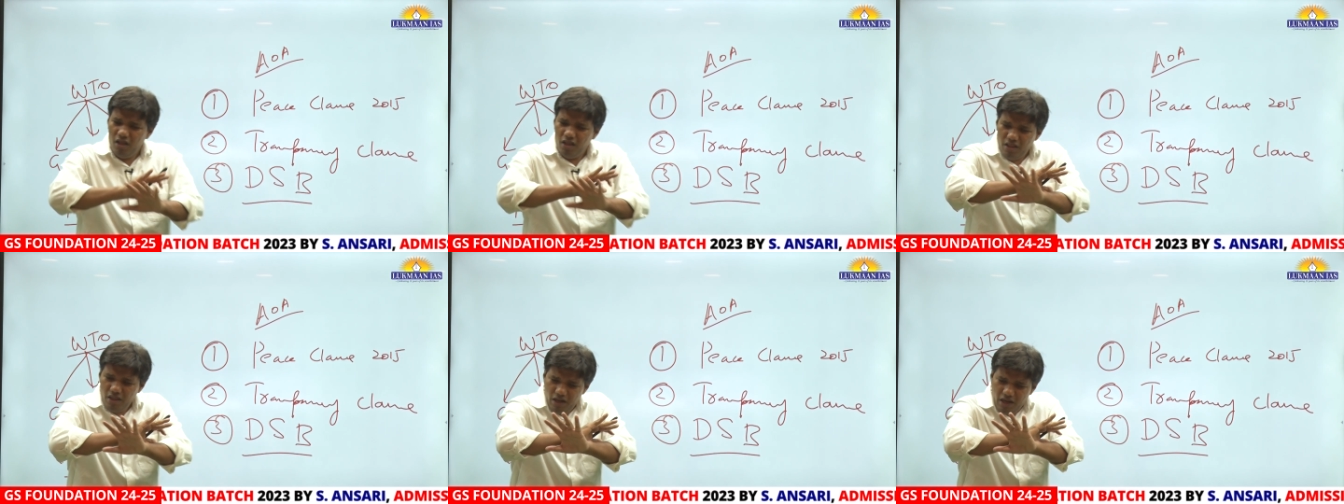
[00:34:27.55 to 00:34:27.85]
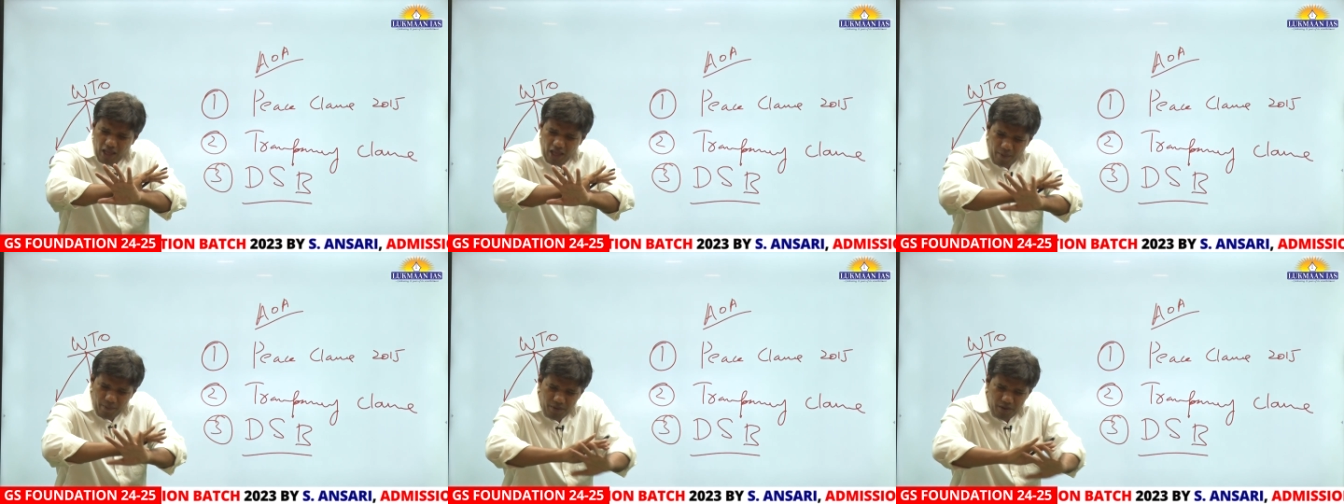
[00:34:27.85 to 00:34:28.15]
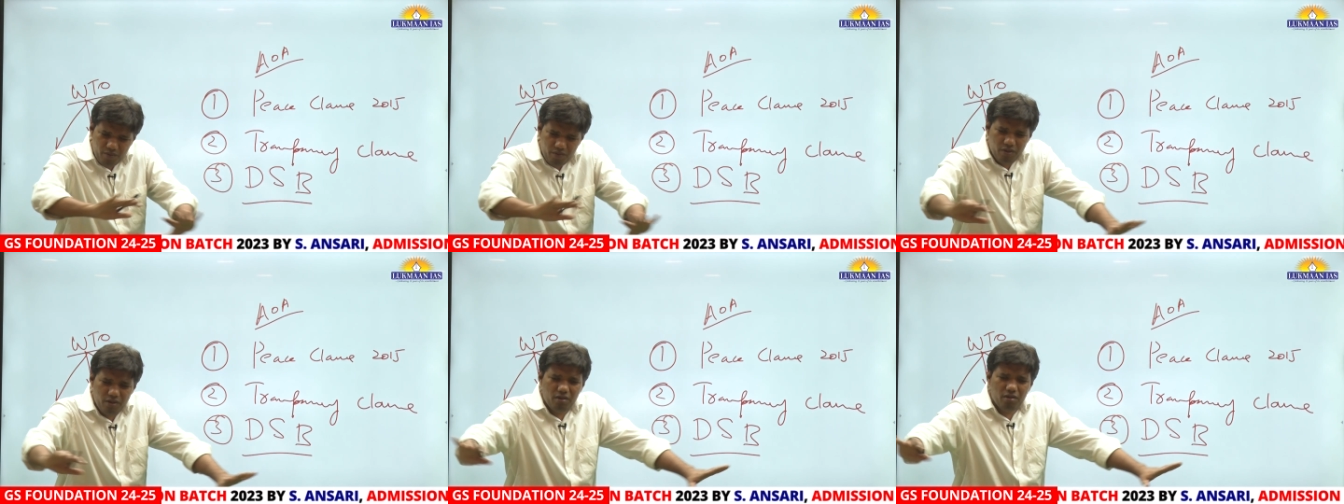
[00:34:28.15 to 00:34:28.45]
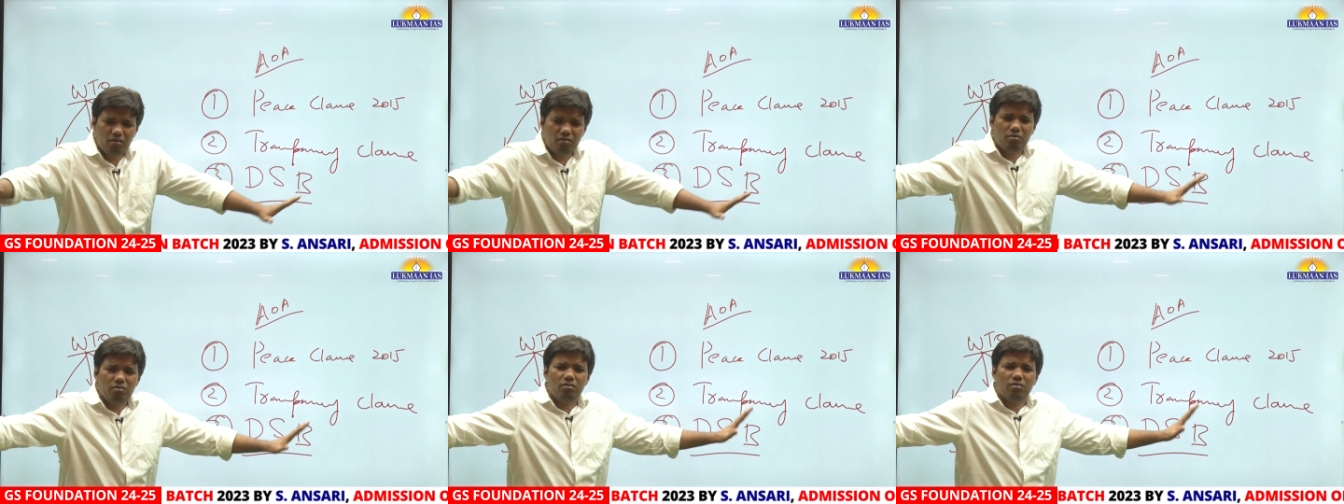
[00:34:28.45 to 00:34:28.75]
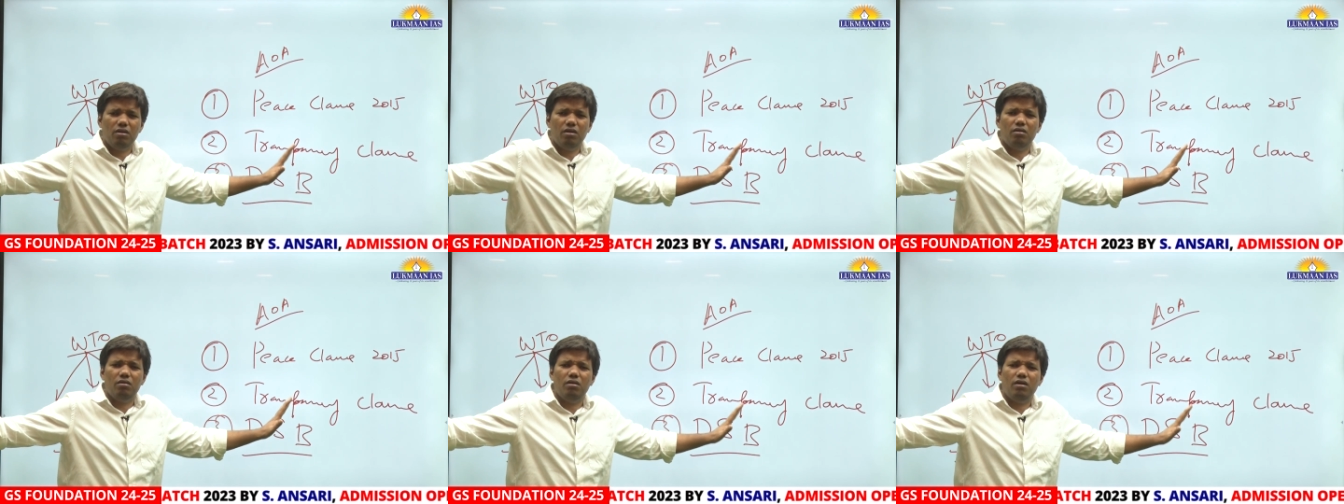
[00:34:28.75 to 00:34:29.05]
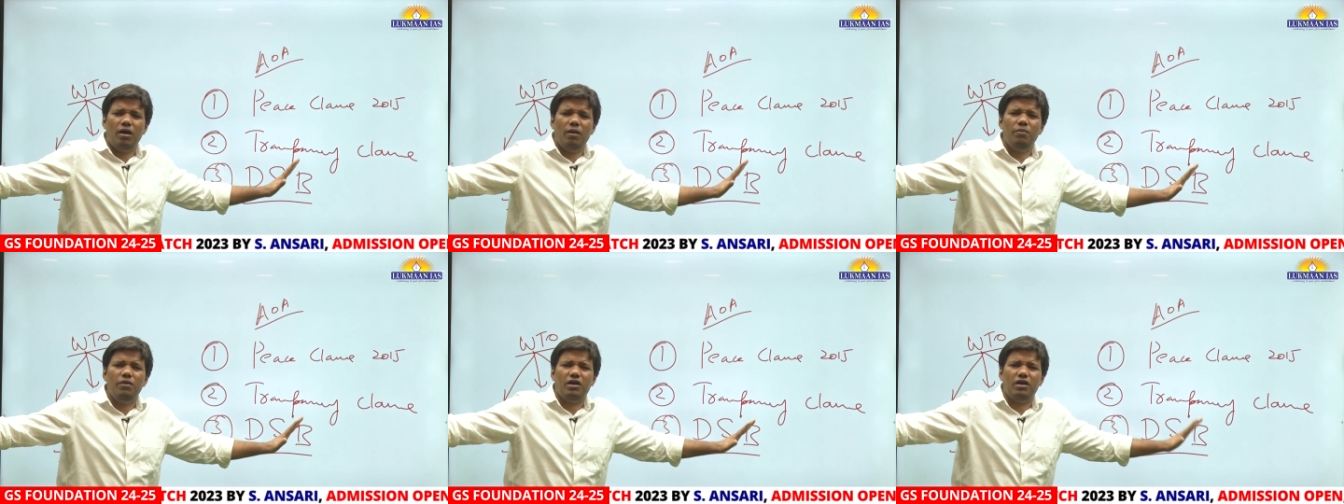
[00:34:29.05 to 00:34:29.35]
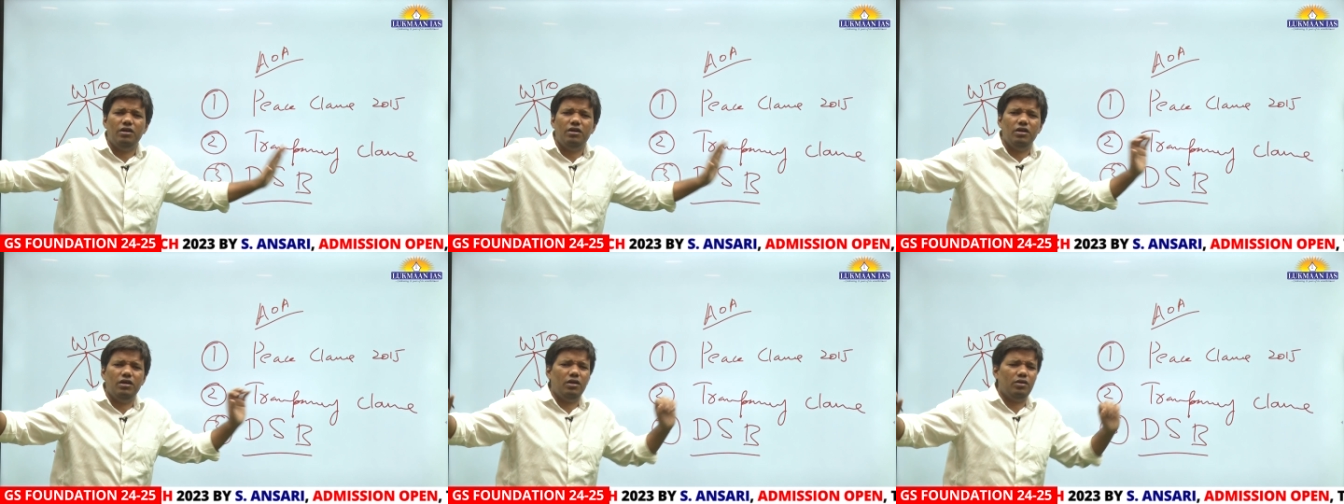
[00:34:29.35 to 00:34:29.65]
then every every
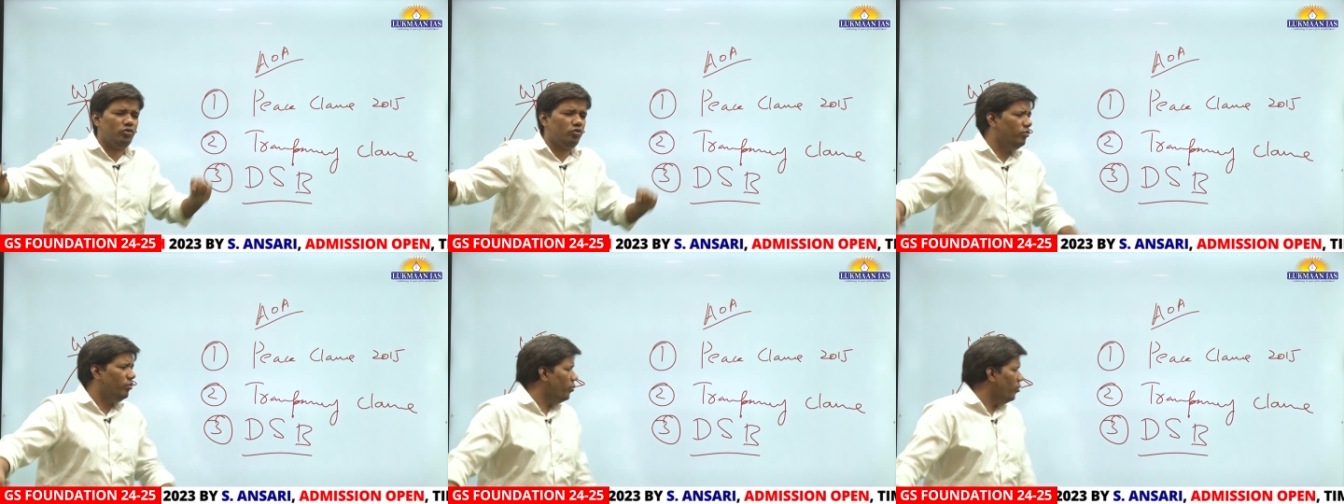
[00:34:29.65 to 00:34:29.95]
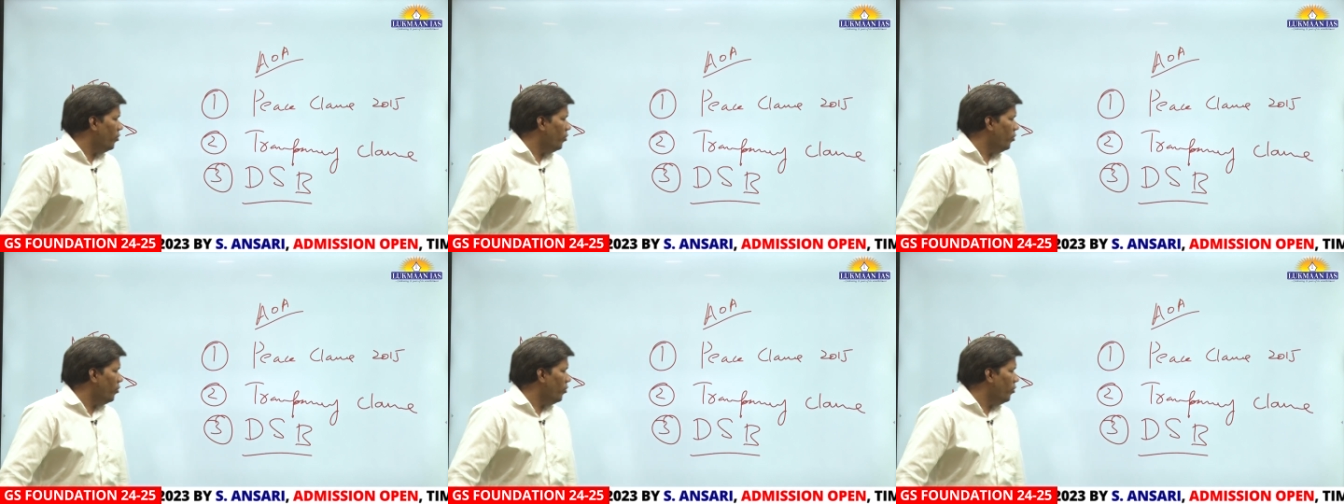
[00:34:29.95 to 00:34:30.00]
country has to be